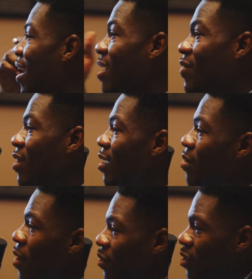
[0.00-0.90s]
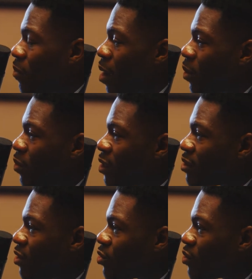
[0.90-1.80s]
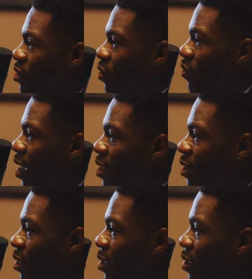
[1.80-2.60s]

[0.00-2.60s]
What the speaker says: And even thinking about the Obama Presidential Center, right?